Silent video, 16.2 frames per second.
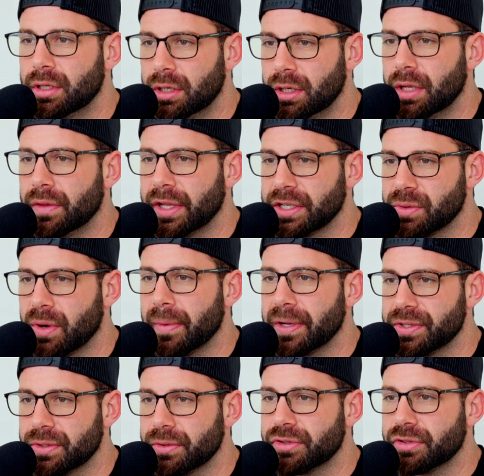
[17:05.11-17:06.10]
And that's why my
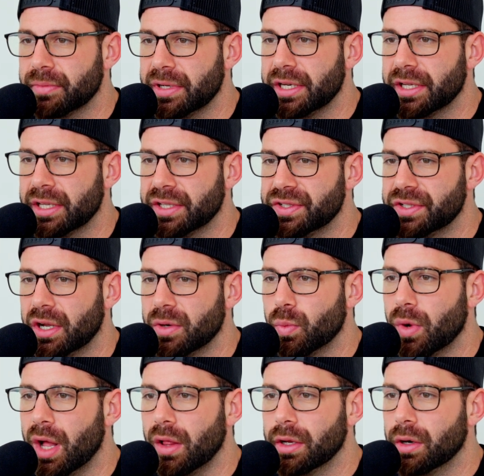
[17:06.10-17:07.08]
social media has done
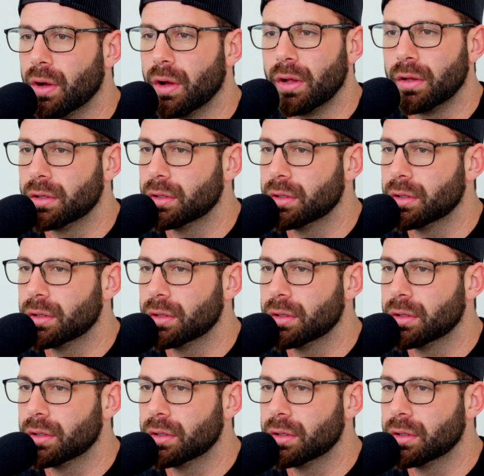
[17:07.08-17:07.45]
well at all.